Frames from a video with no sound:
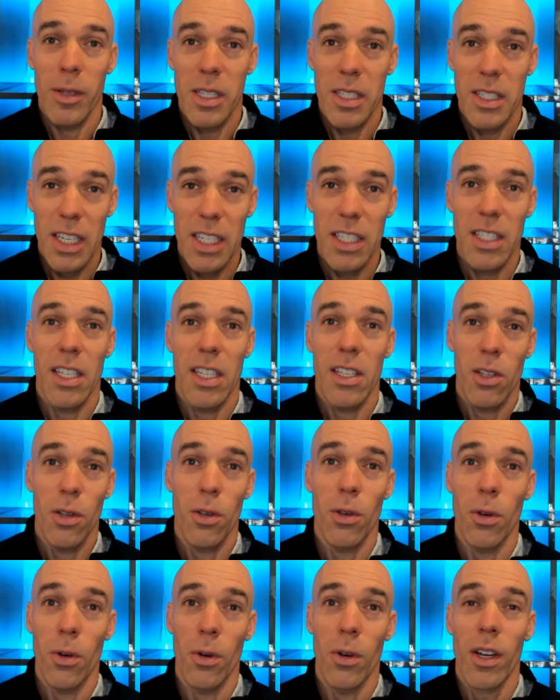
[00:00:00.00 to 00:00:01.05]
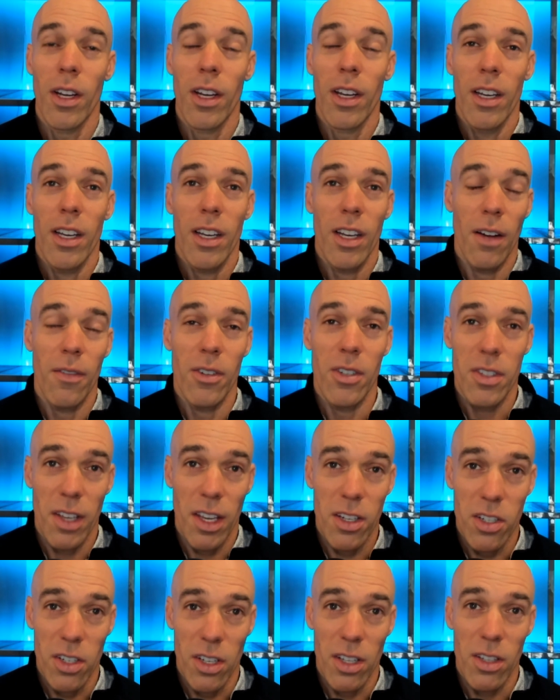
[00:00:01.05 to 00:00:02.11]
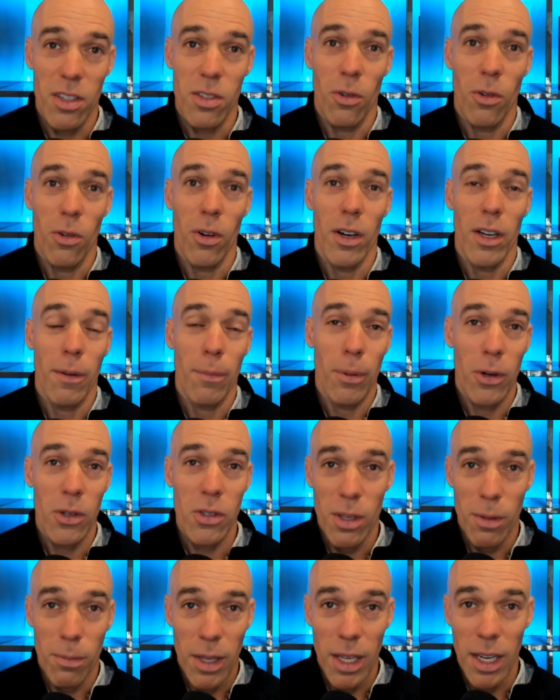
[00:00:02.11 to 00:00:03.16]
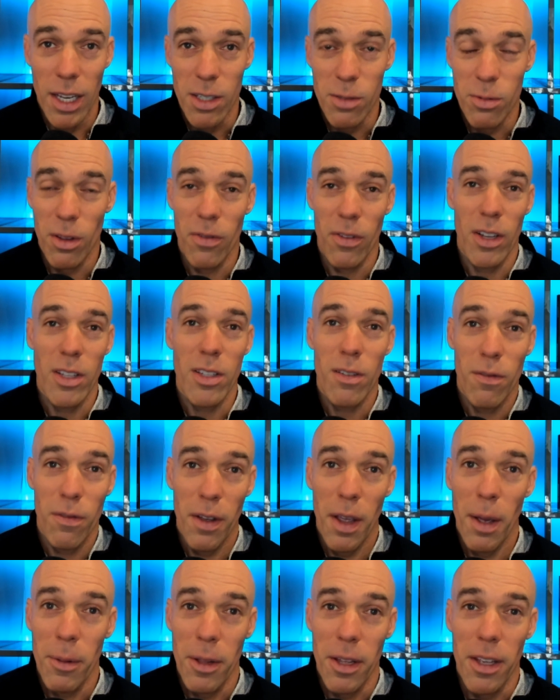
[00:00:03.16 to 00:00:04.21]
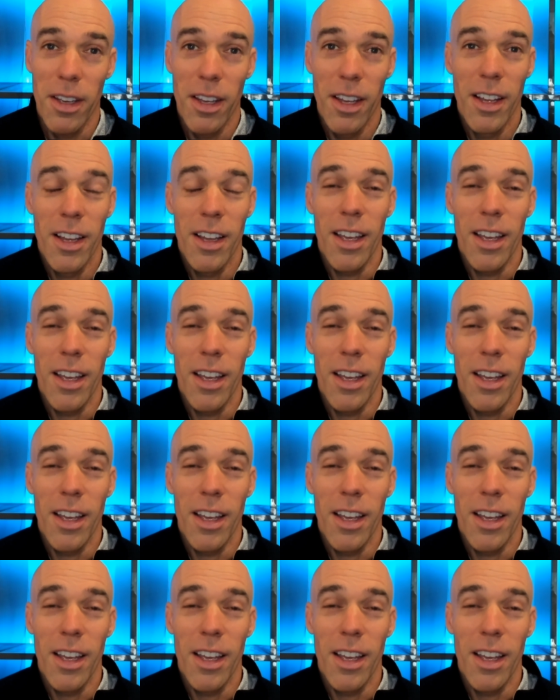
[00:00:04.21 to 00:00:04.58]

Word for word: It was 62 conversations or in person mm-hmm. meetings with friends and family.